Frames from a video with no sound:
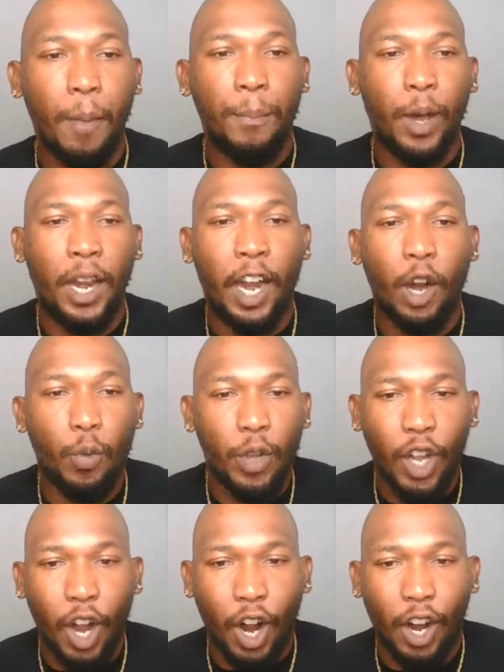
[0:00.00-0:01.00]
But here
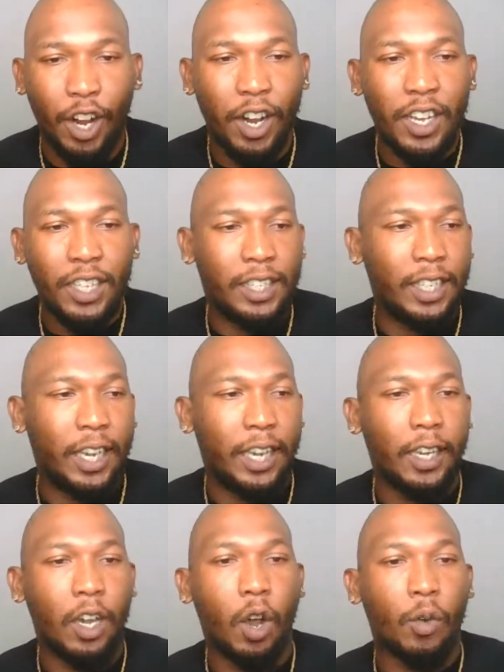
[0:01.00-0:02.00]
we are
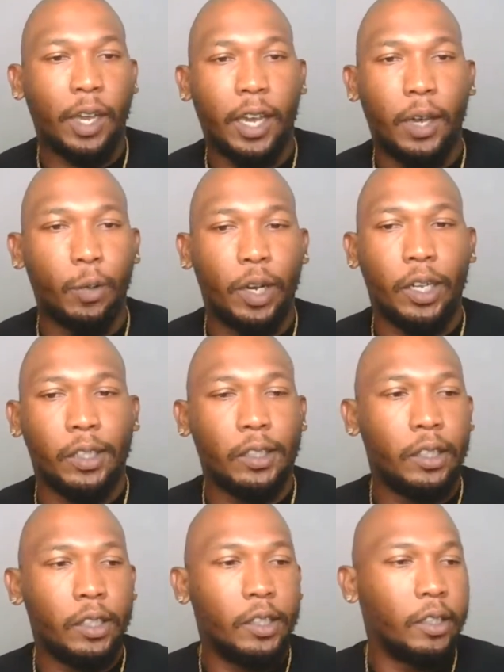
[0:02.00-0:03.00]
saying, okay,
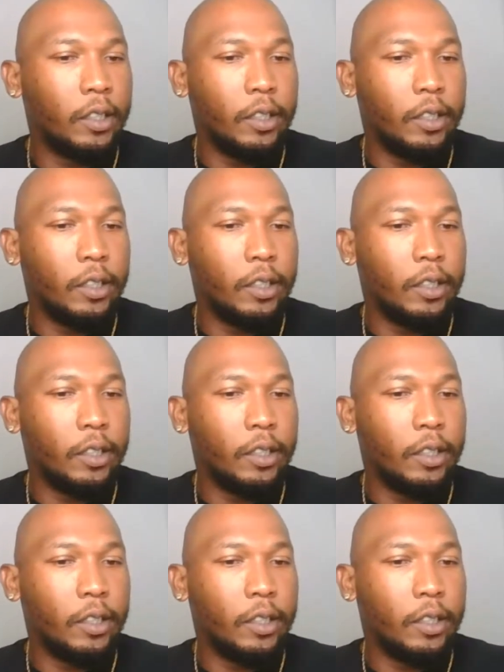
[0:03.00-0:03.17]
well,